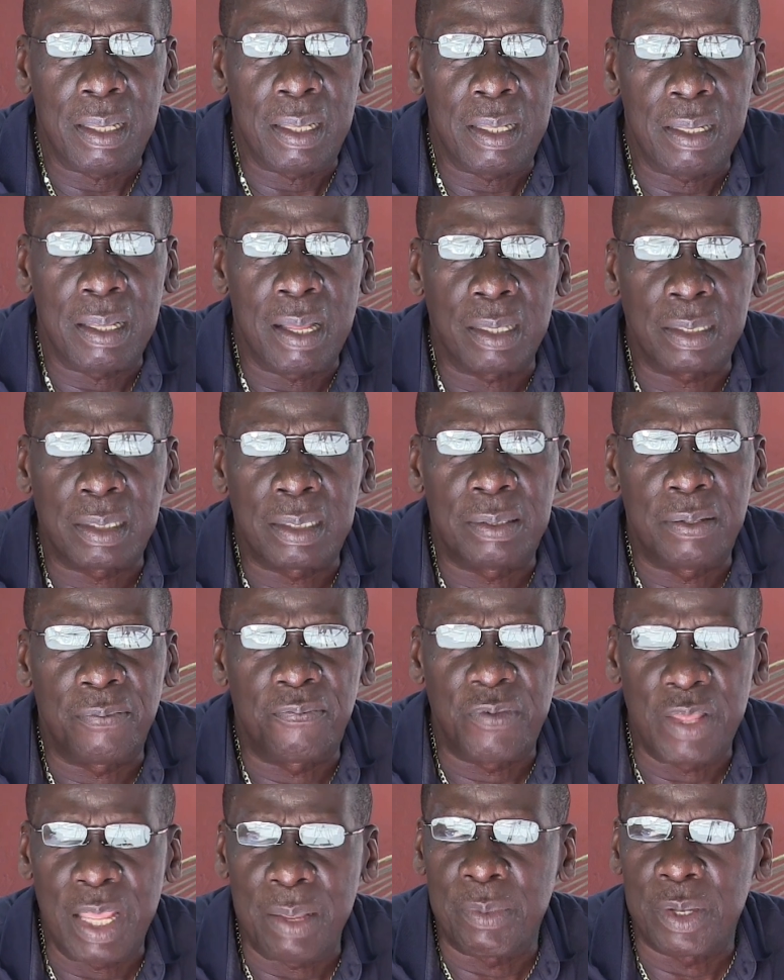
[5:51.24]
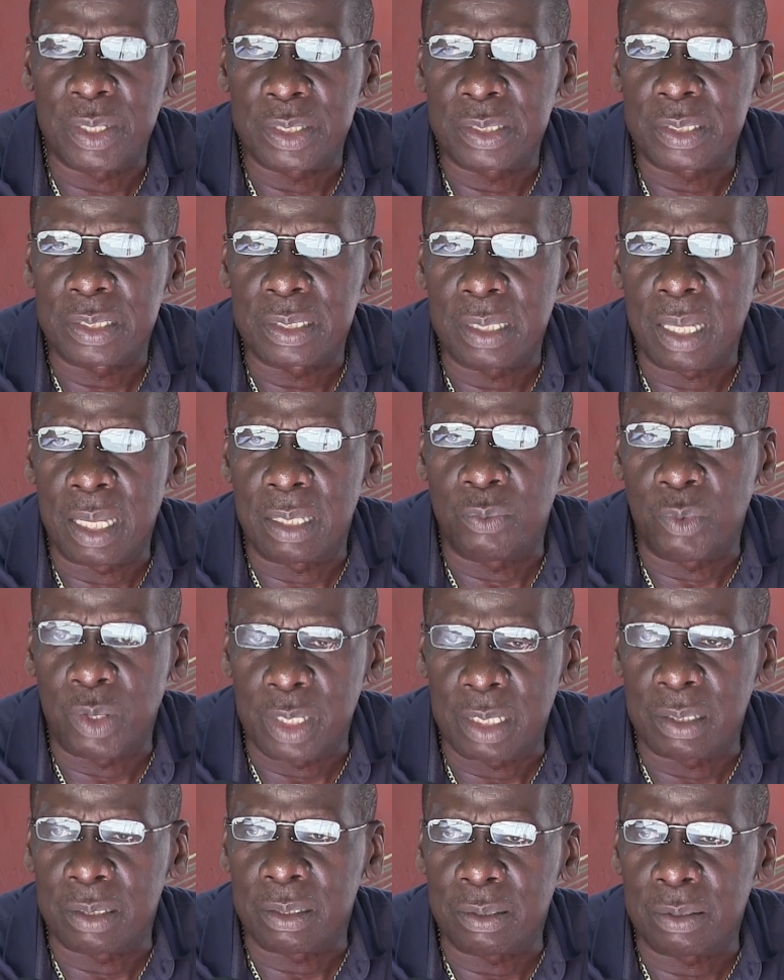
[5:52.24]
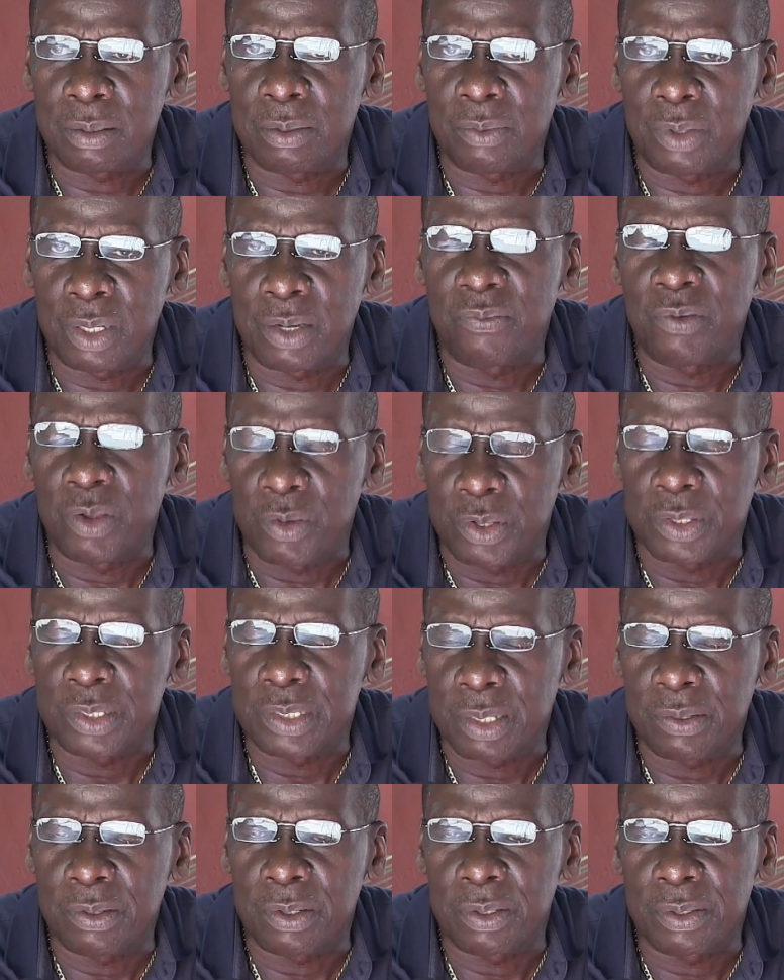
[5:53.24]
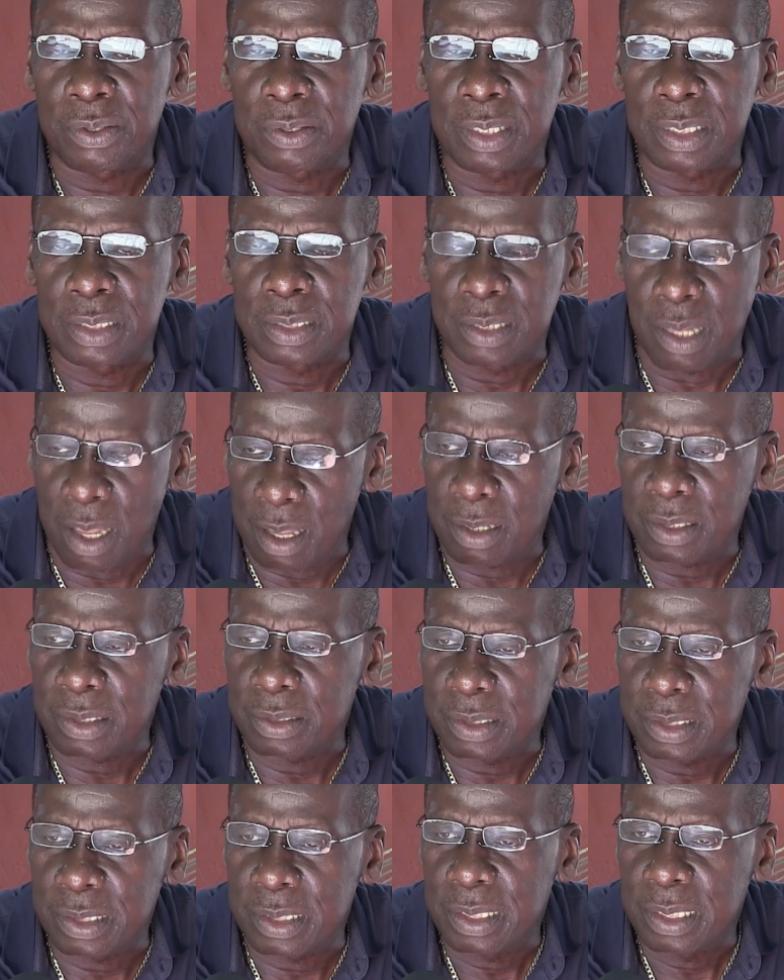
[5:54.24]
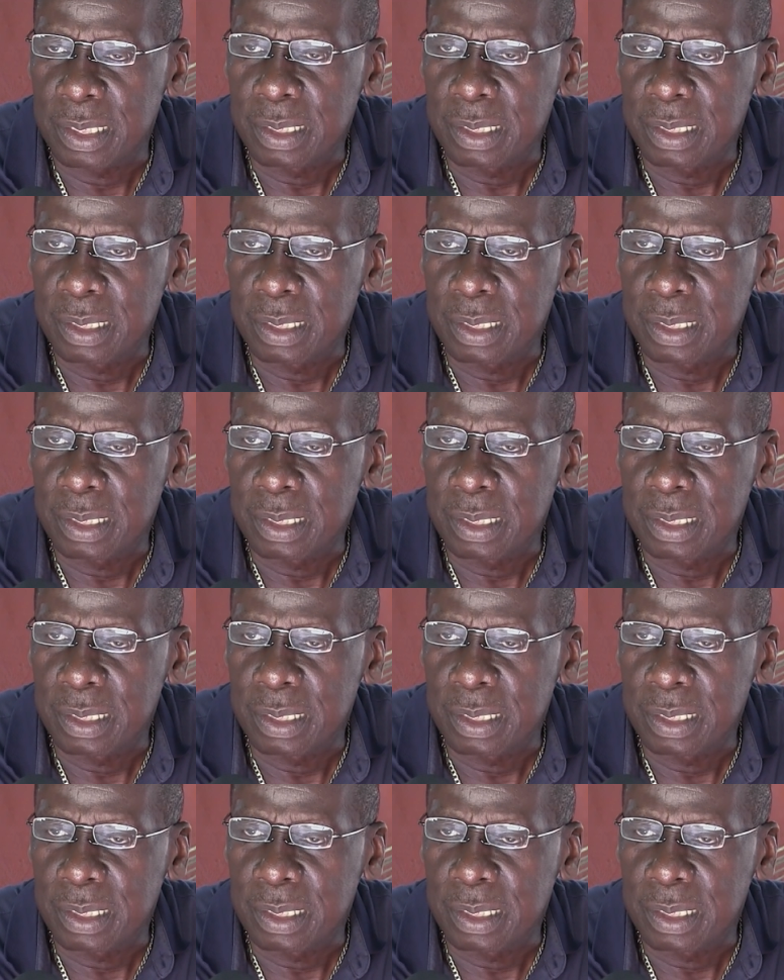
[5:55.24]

got famous on one of our songs,